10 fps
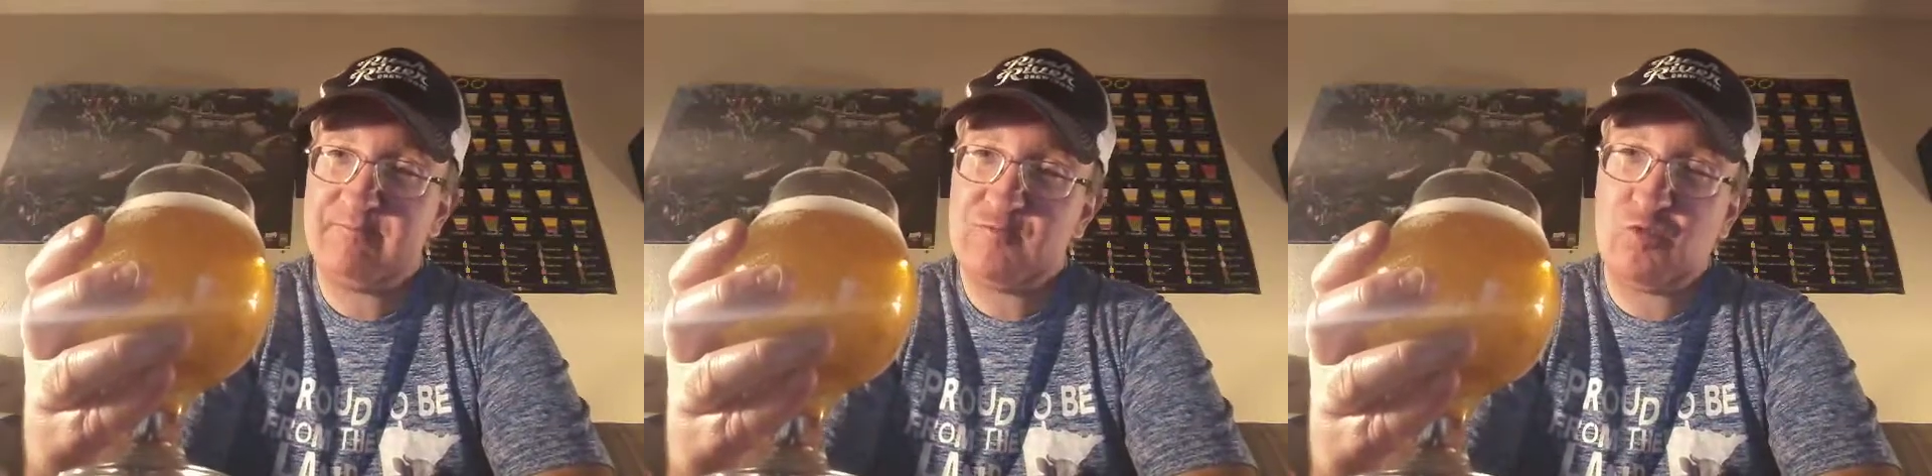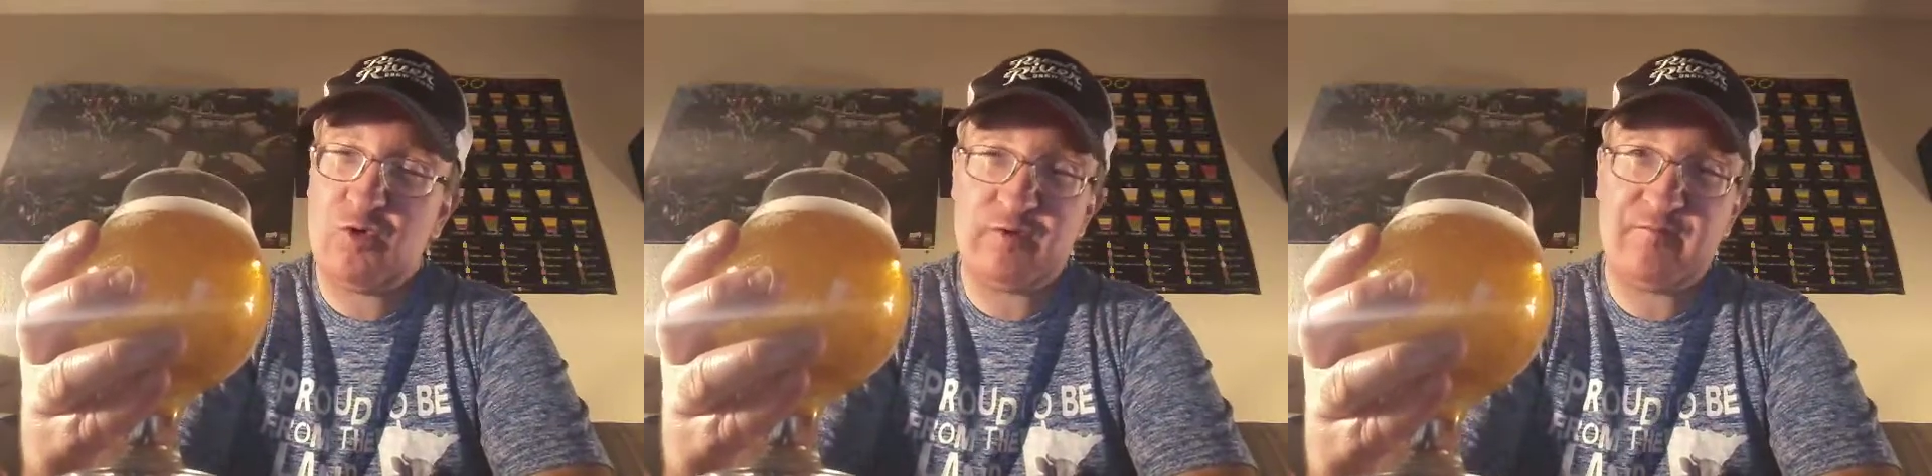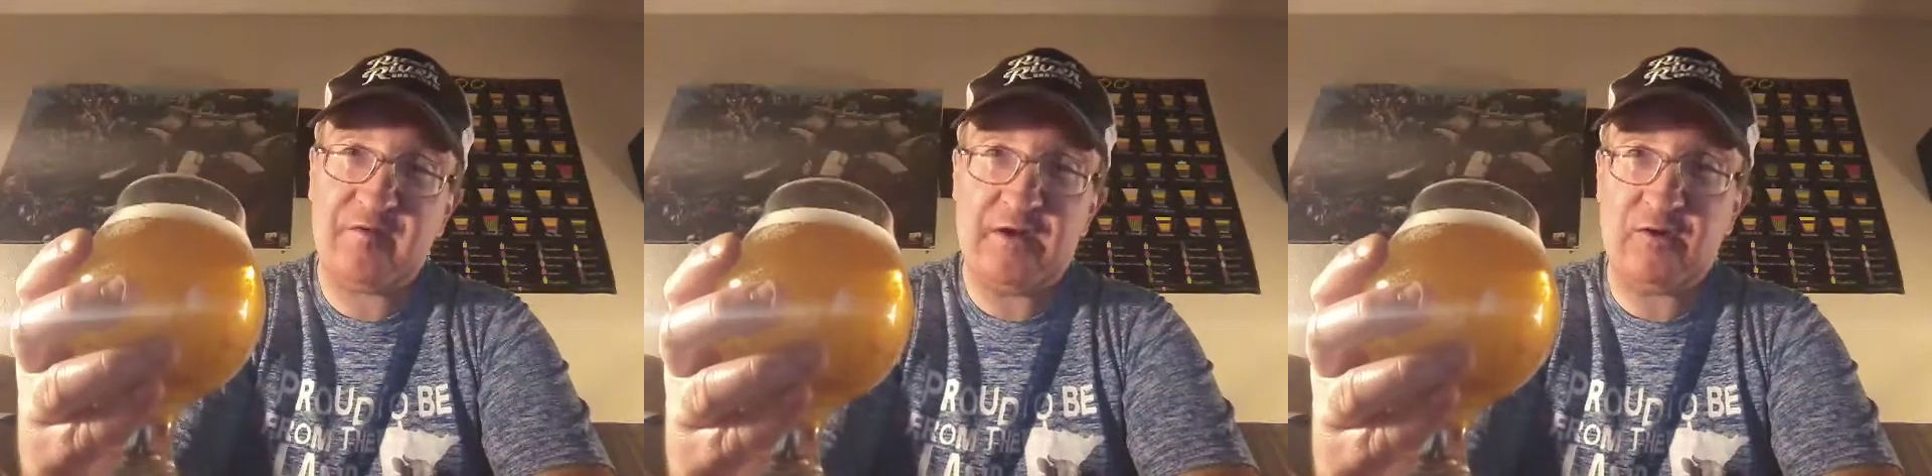quarter
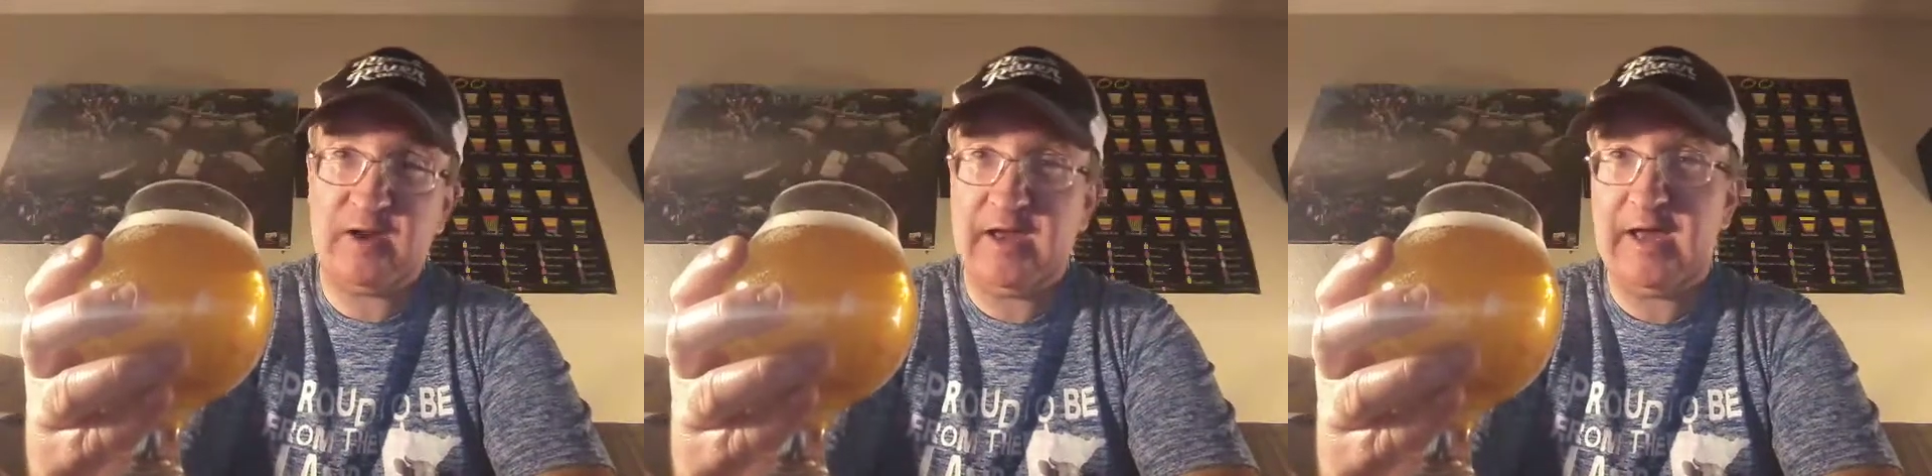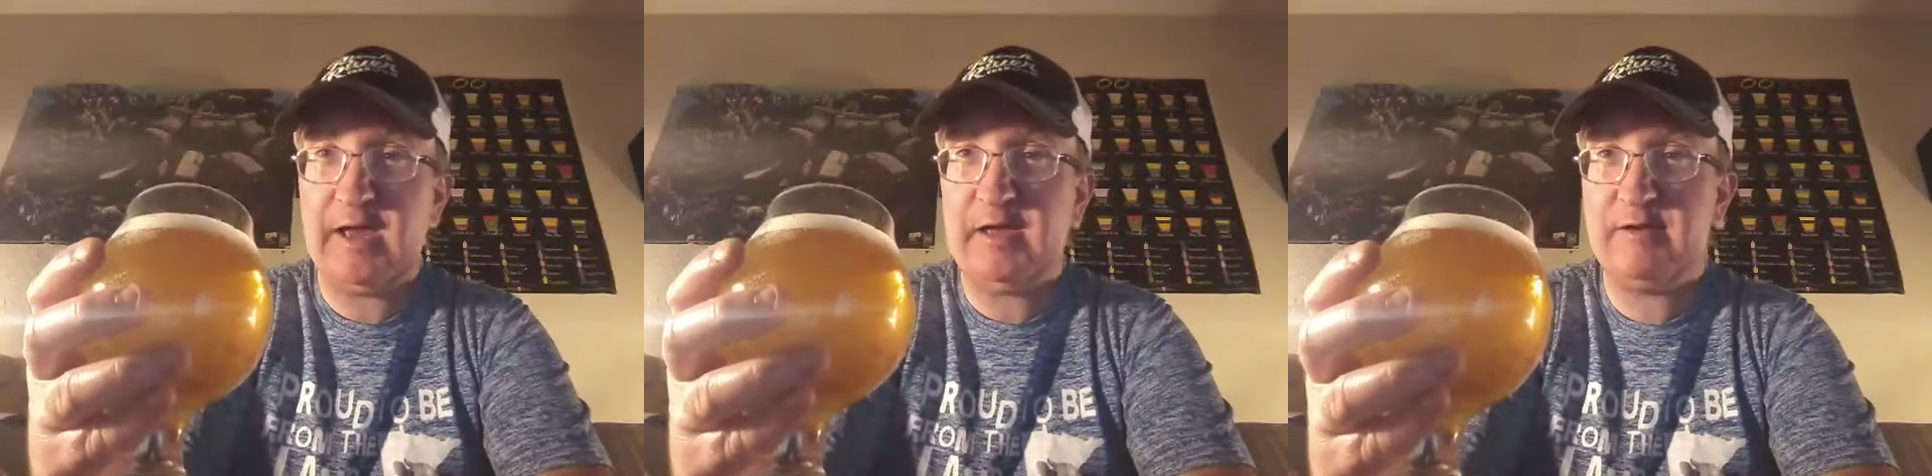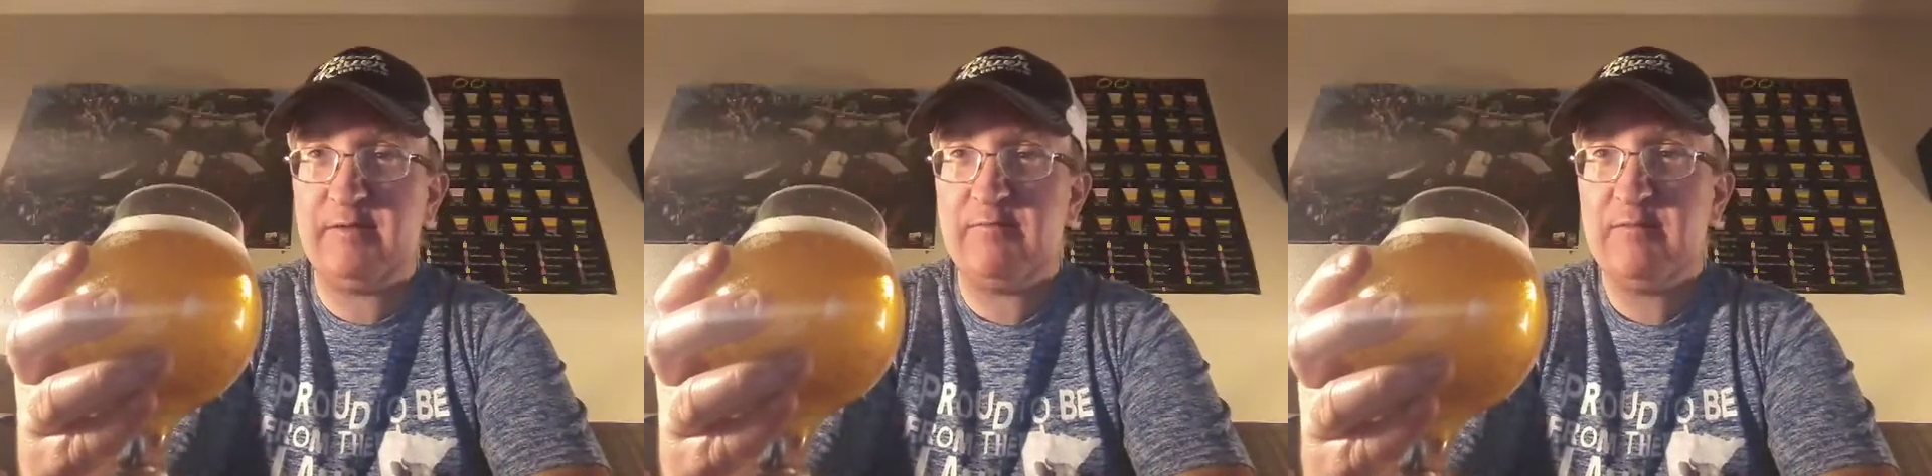finger head,